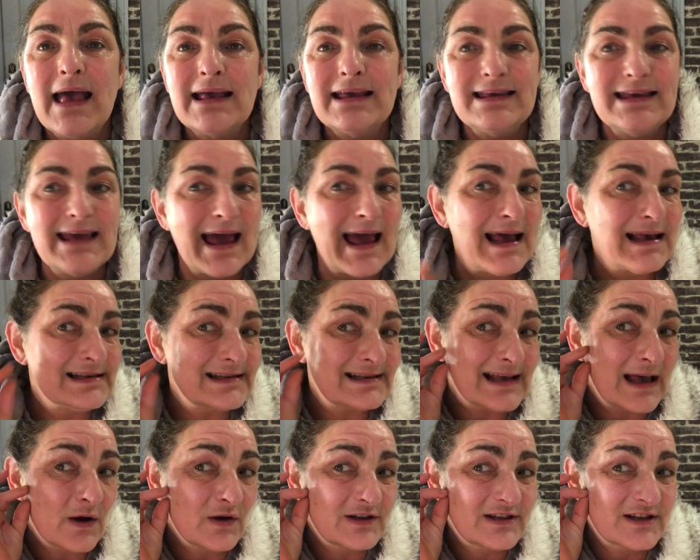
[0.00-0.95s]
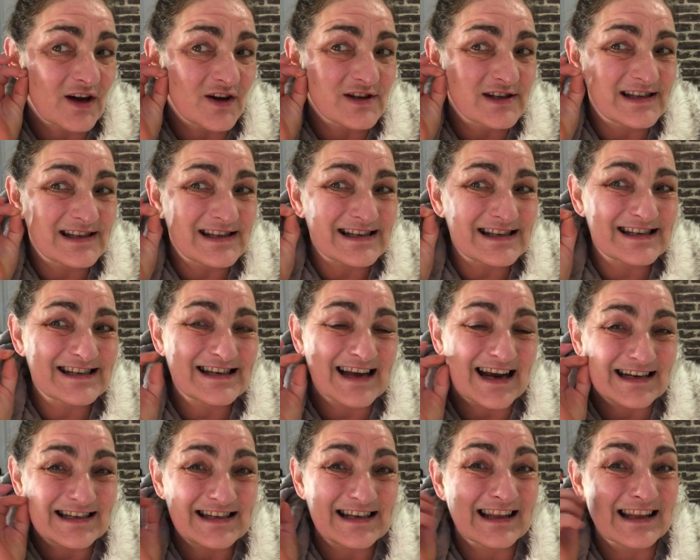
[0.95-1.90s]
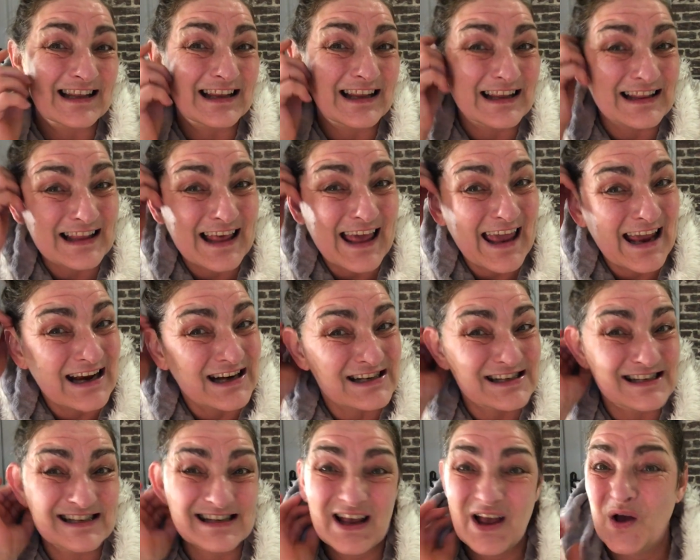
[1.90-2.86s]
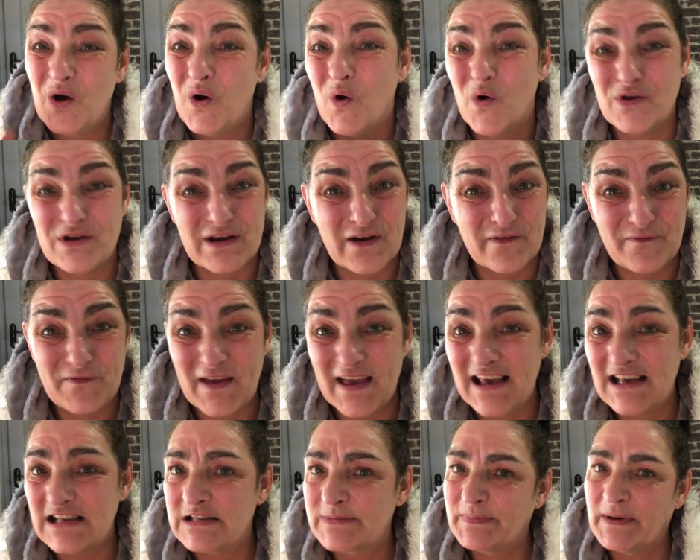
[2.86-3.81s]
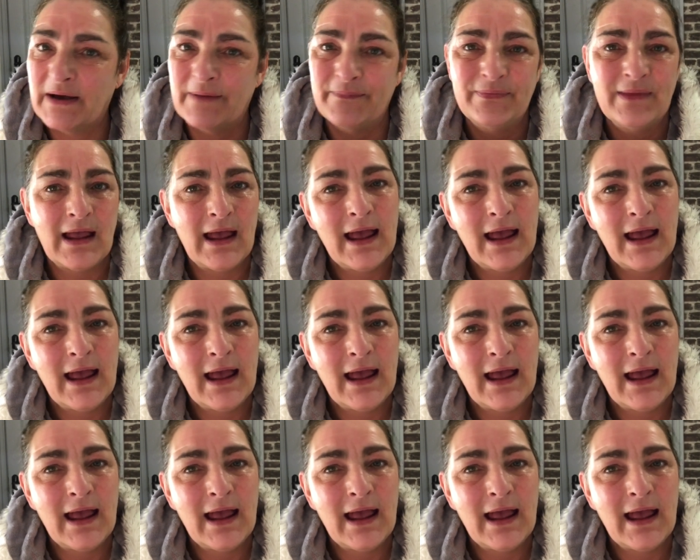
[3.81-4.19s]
Yes, it does stick to the little hairs on your face, but